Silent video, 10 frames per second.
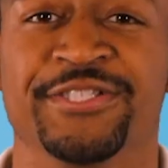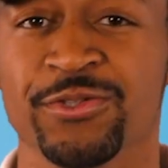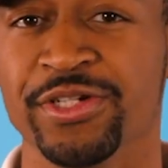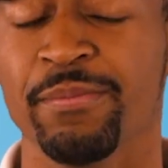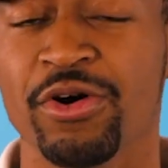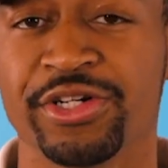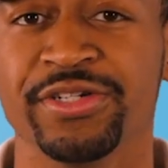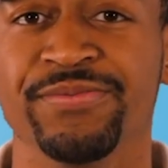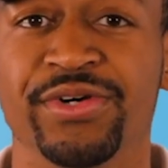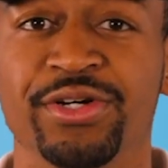So in the
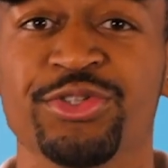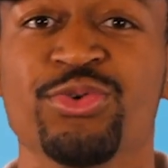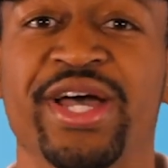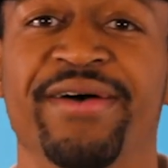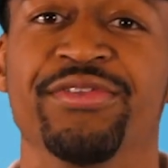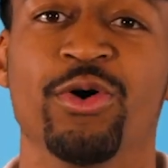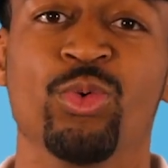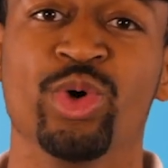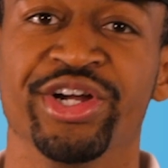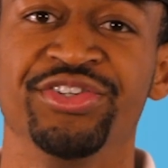marketing funnel, you have the
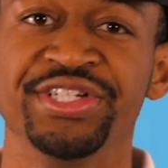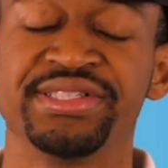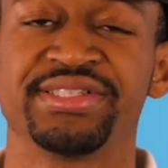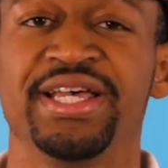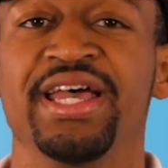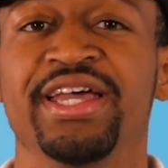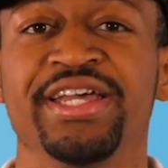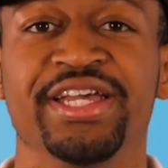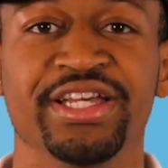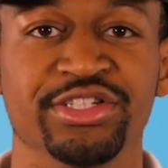awareness,
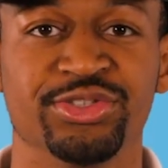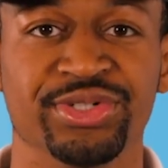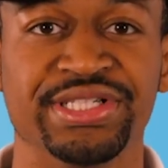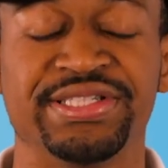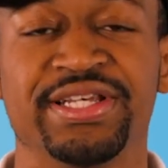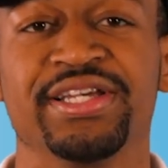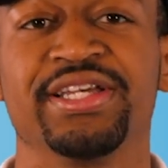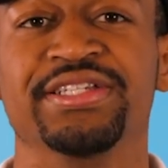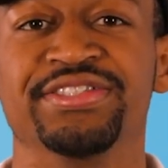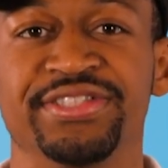interest,
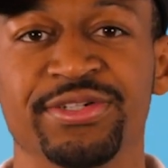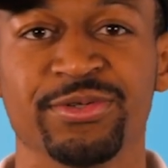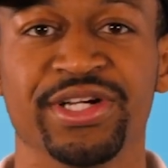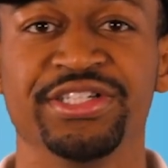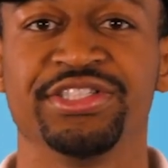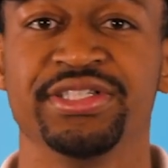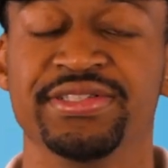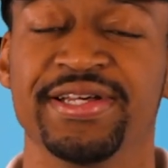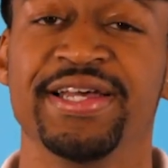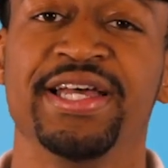
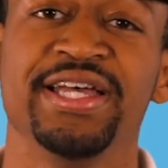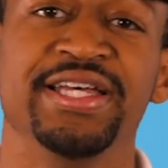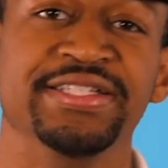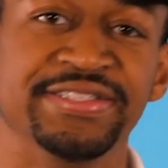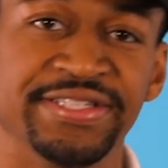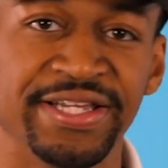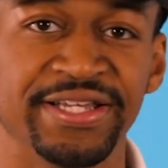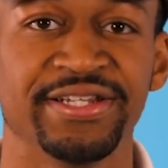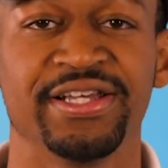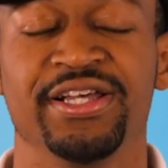consideration,
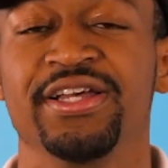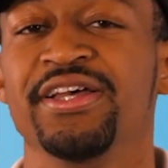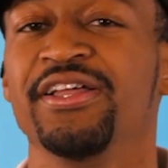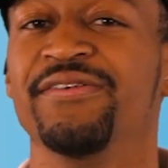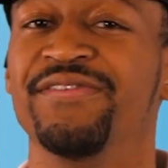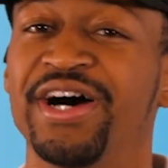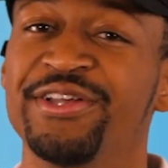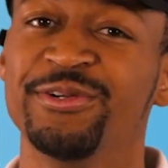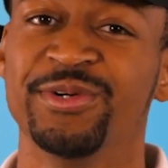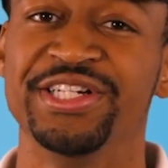intent,
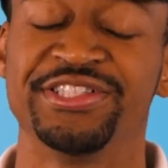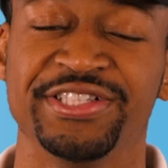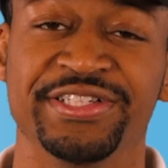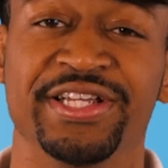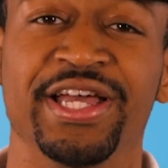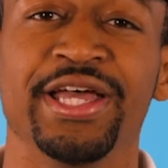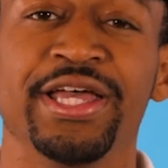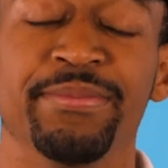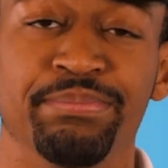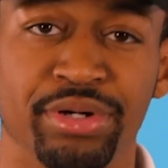evaluation,
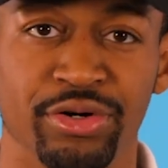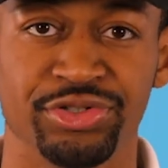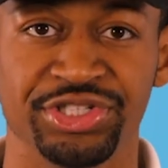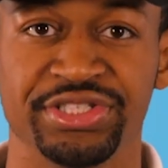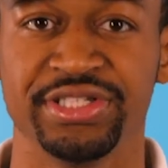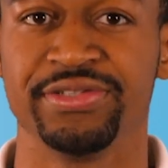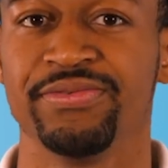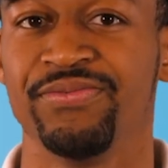and purchasing